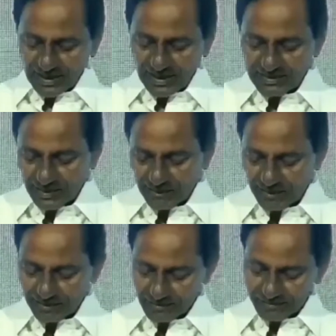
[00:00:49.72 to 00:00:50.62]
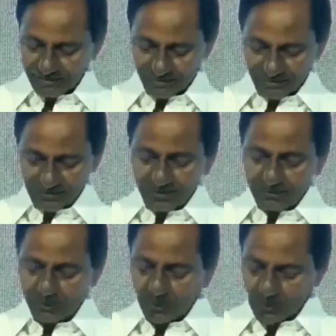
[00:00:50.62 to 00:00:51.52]
Hyderabad, a
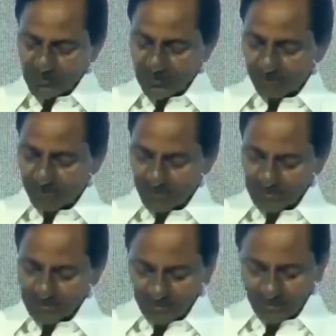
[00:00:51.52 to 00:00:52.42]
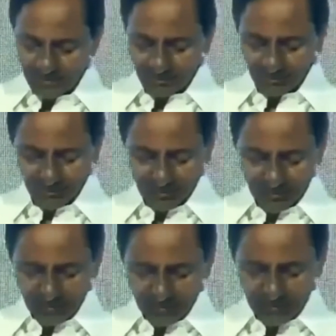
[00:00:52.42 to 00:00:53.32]
most happening city
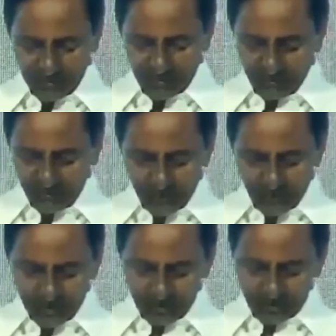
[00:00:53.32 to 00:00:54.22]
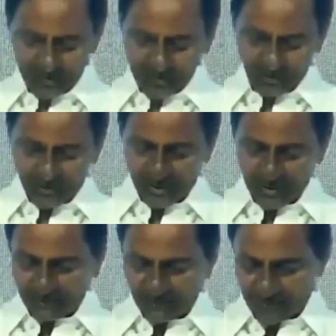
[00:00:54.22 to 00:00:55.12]
with vibrant economic
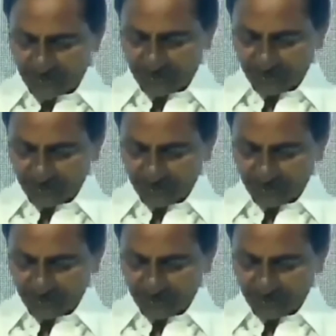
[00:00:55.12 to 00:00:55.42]
activity,